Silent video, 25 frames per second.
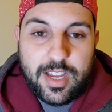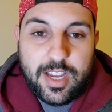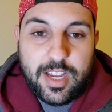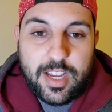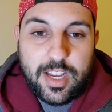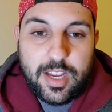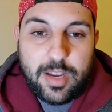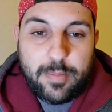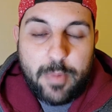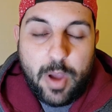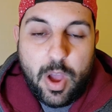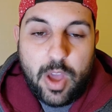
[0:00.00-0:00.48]

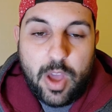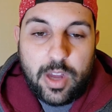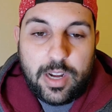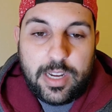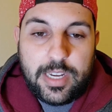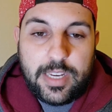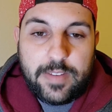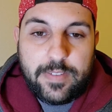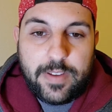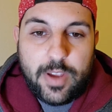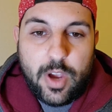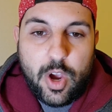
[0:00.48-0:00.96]
I'll
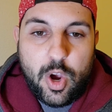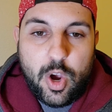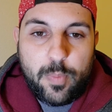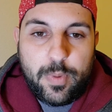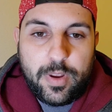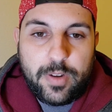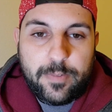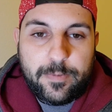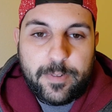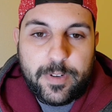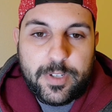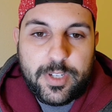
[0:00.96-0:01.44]
leave it
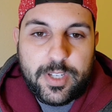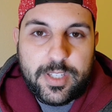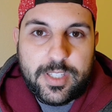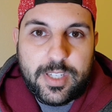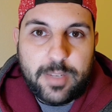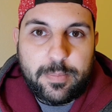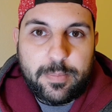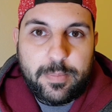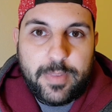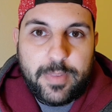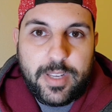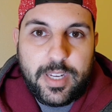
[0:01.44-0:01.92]
open for
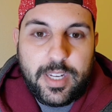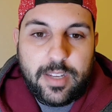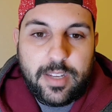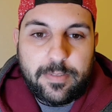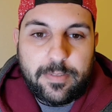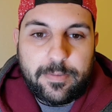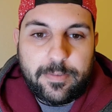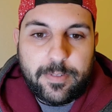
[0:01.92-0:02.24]
just a minute